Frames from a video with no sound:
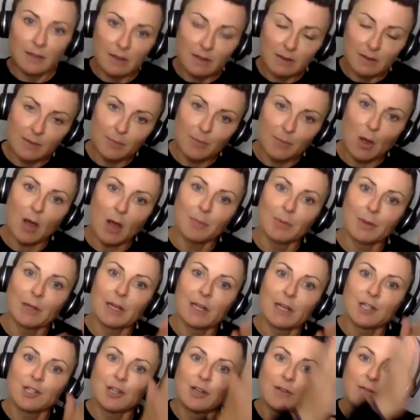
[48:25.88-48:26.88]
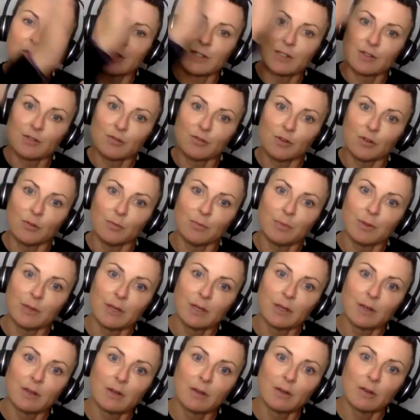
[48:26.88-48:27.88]
the population of this group
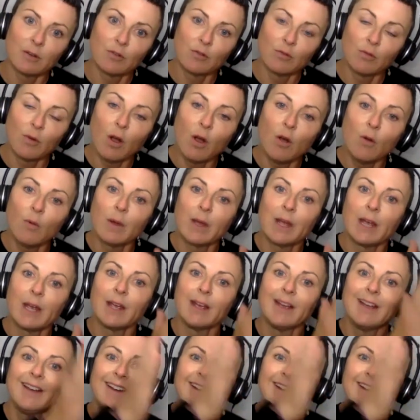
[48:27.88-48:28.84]
growing